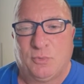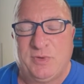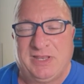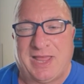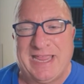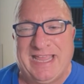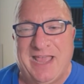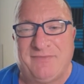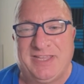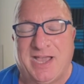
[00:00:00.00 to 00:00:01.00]
We like
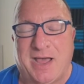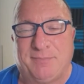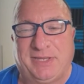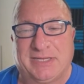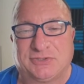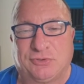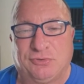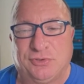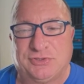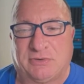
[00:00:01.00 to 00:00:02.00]
heavy complex
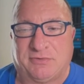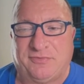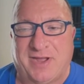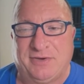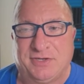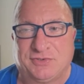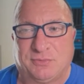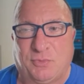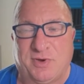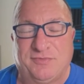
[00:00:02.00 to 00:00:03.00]
crudes. Our refineries
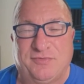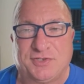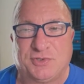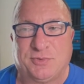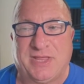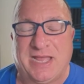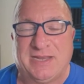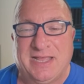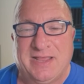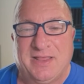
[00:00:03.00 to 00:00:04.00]
are more efficient with that.
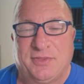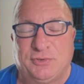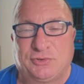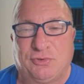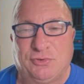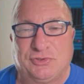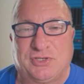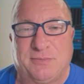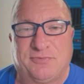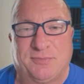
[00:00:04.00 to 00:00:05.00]
Those crudes
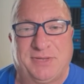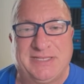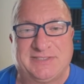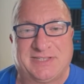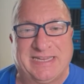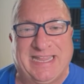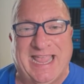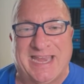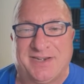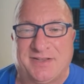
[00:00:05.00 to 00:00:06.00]
come from places like
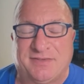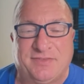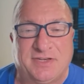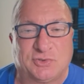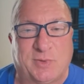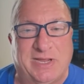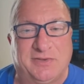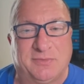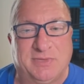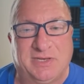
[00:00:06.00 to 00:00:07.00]
Canada,
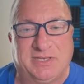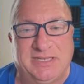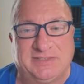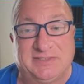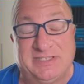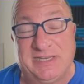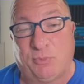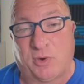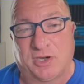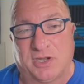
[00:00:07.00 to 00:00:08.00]
Venezuela, the Middle East, deep
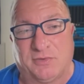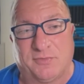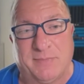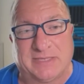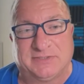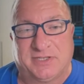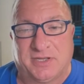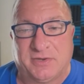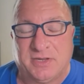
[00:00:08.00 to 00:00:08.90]
water Gulf of Mexico.